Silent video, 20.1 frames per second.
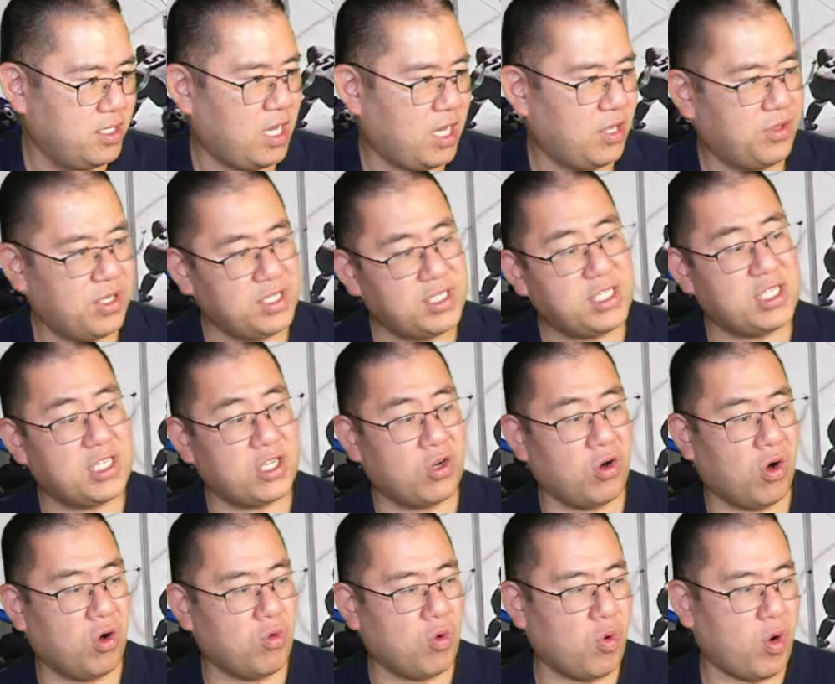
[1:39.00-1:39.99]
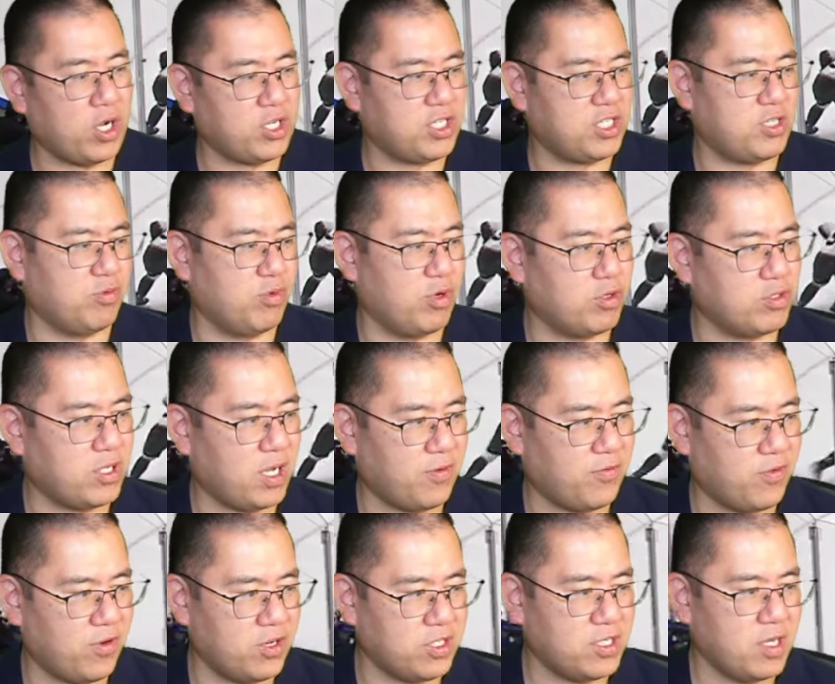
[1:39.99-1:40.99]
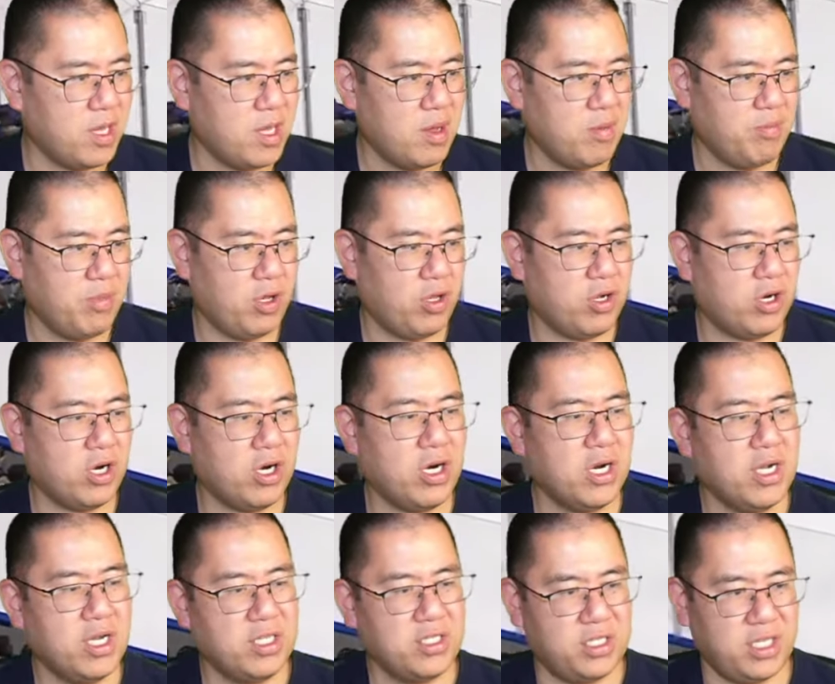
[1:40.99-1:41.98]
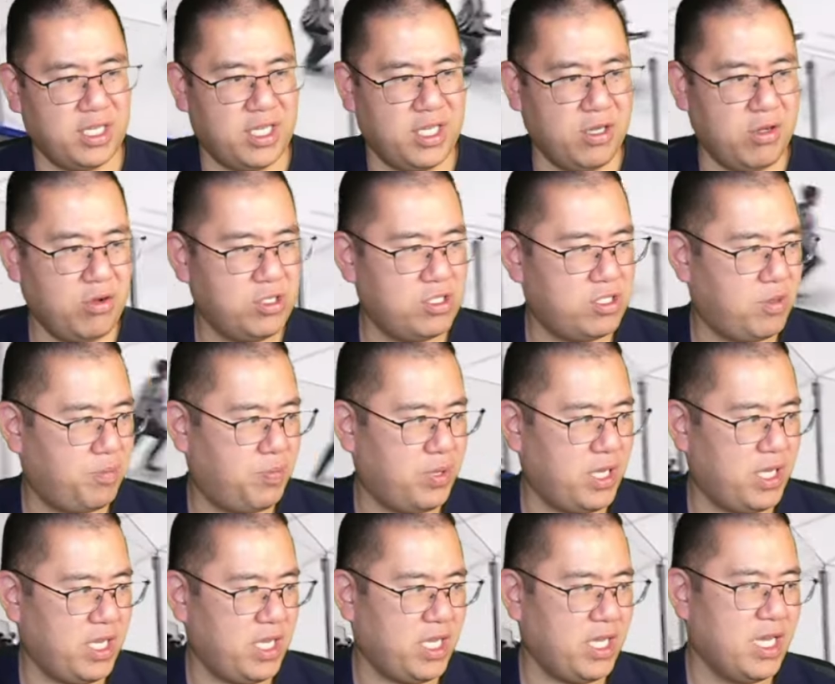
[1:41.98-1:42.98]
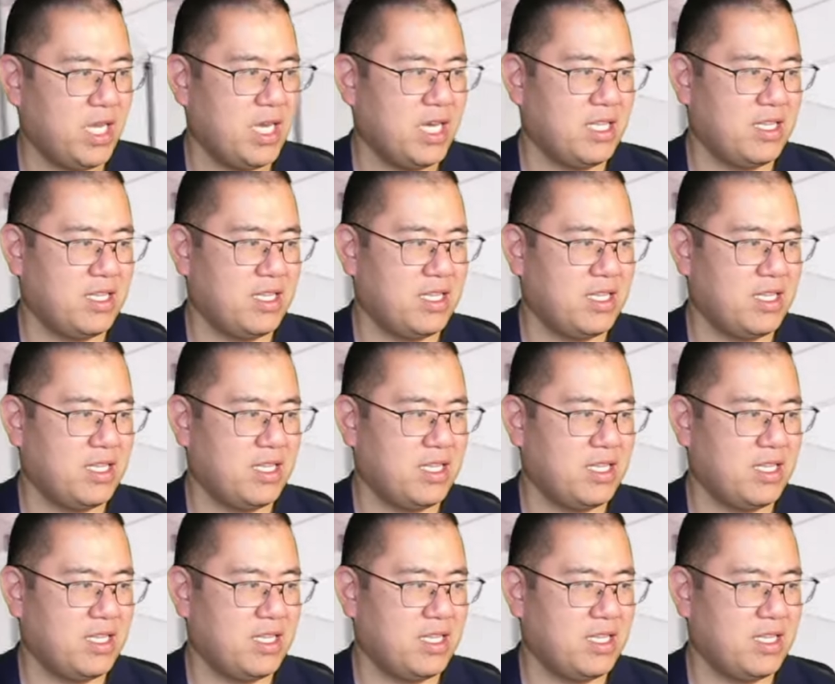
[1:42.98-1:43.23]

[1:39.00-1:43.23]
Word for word: Now this is a goal. We'll watch this in real time first. Miller to Hughes to Petey.